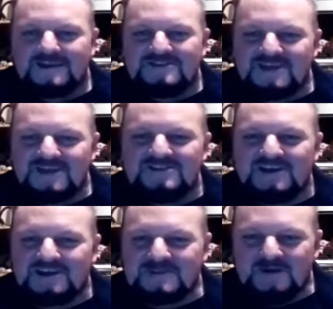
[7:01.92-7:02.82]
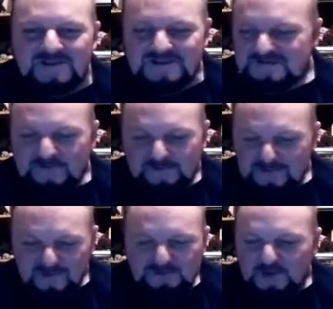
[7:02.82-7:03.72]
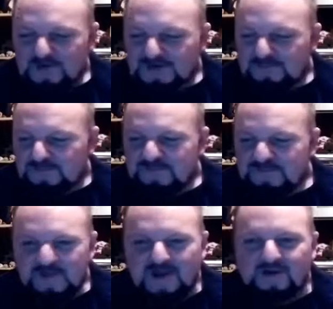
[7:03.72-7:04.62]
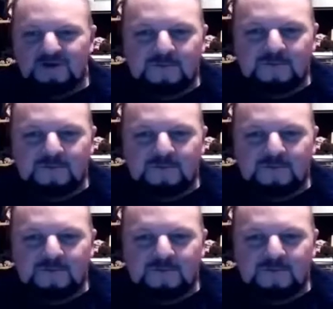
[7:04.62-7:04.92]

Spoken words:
That sounds like the most perfect paranormal